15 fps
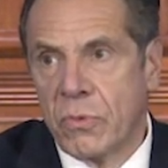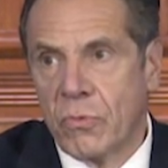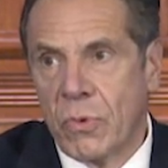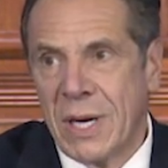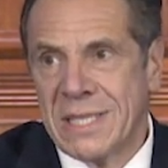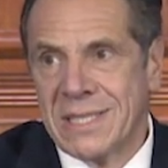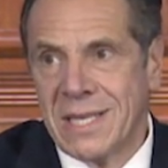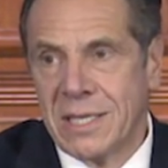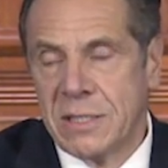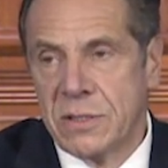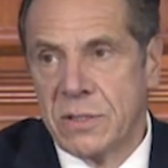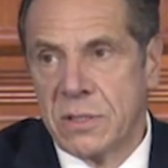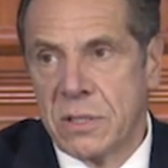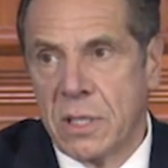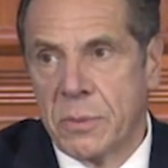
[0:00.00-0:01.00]

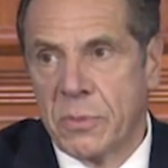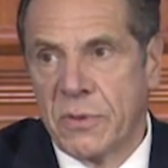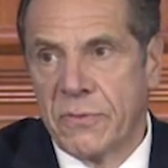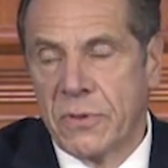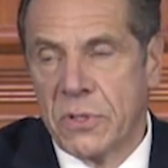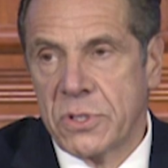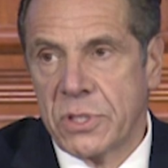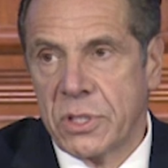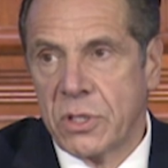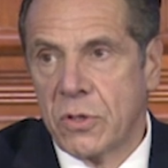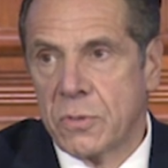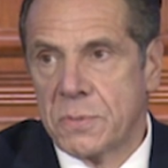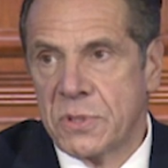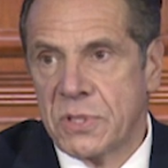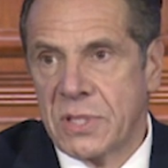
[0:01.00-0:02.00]
residents, number of nursing
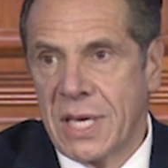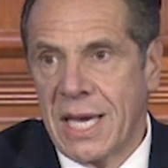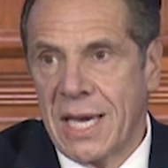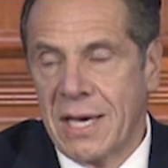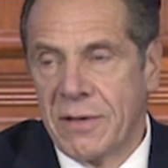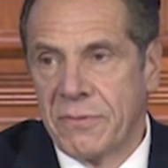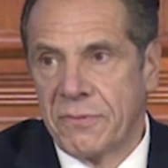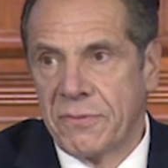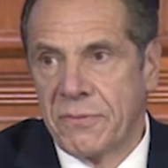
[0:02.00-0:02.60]
home staff,